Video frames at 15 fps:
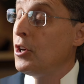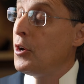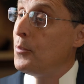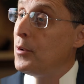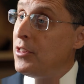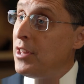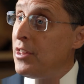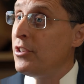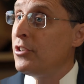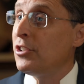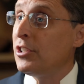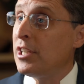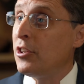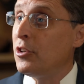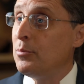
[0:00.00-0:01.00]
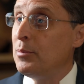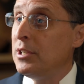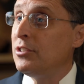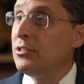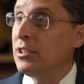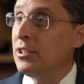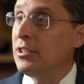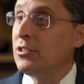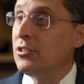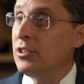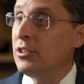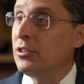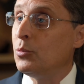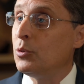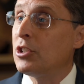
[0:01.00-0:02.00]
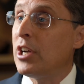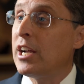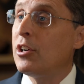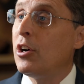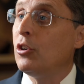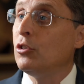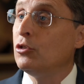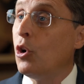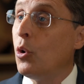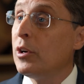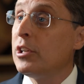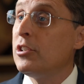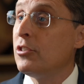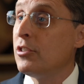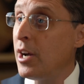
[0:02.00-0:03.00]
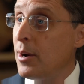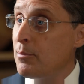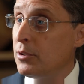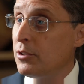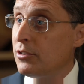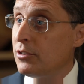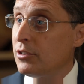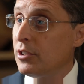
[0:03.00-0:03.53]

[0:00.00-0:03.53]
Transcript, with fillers: But then there's another piece to this shield, which I call knowing your numbers.